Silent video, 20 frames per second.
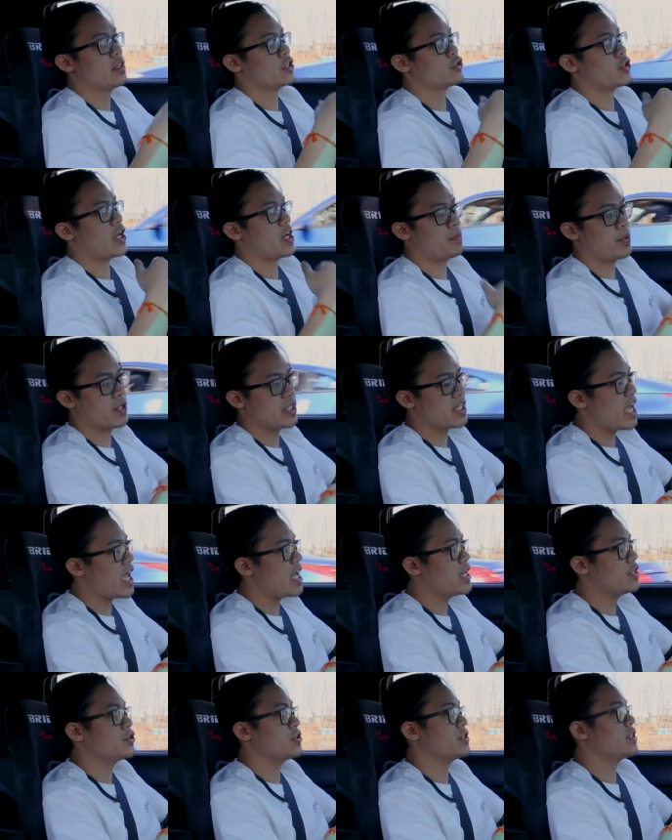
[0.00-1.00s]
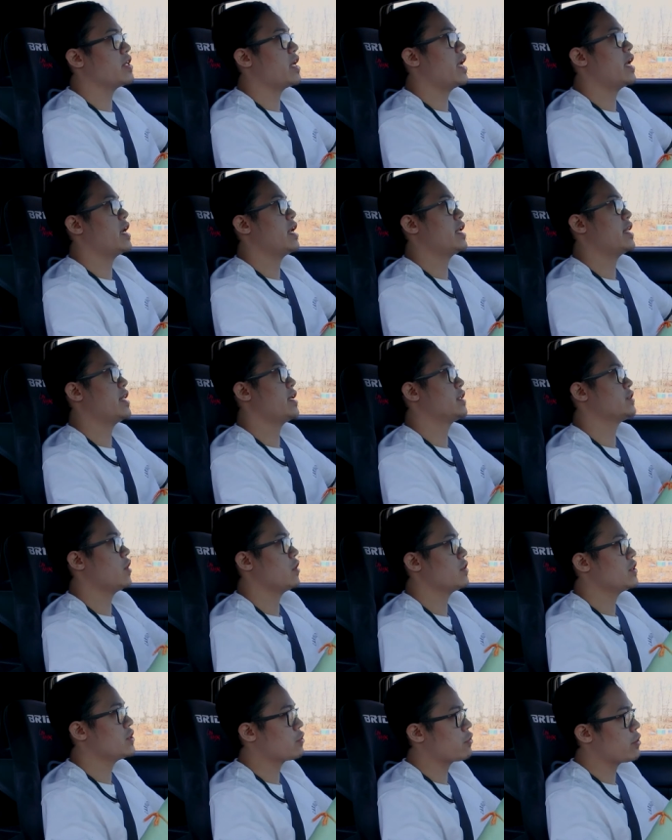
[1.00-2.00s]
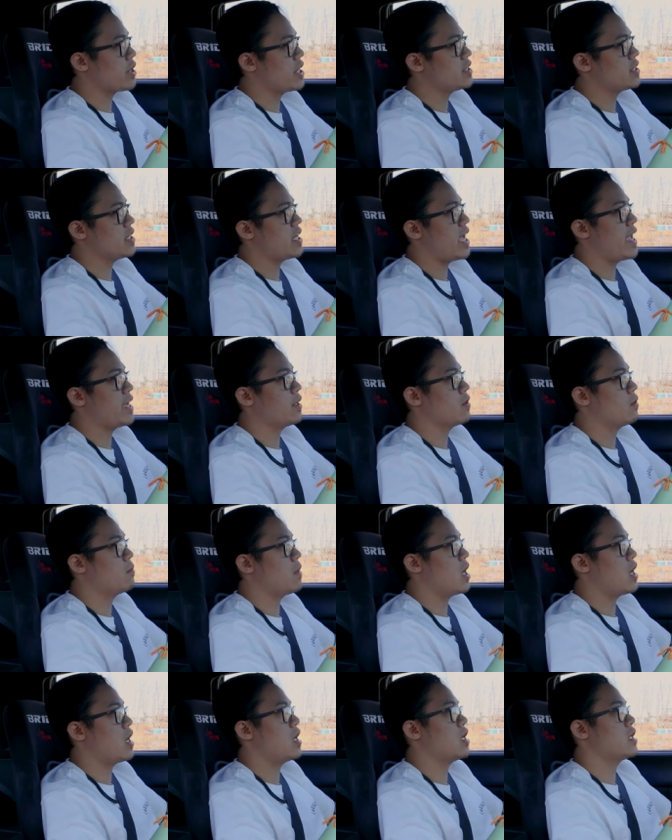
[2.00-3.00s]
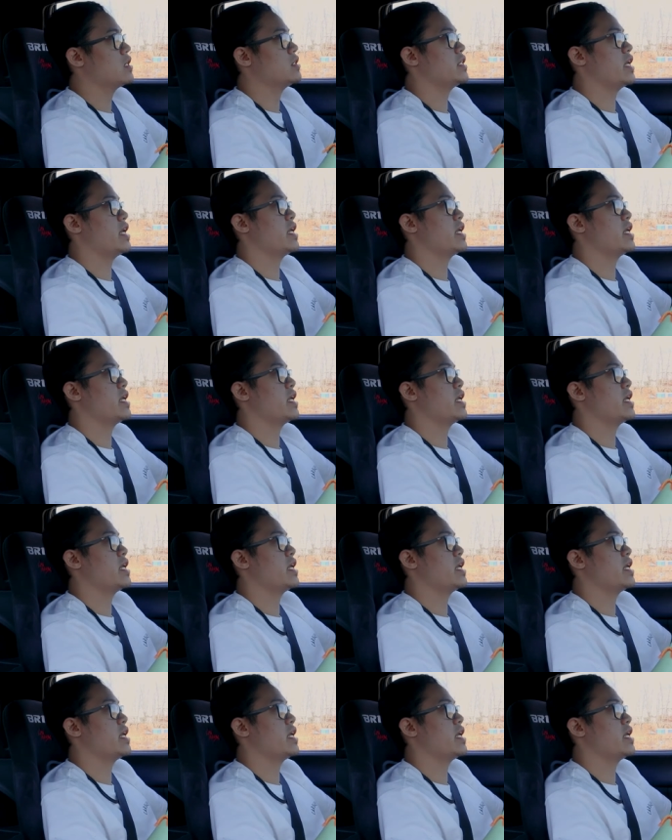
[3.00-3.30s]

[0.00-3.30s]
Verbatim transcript: They try to put a cage in it, and then it's all these crazy angle mods,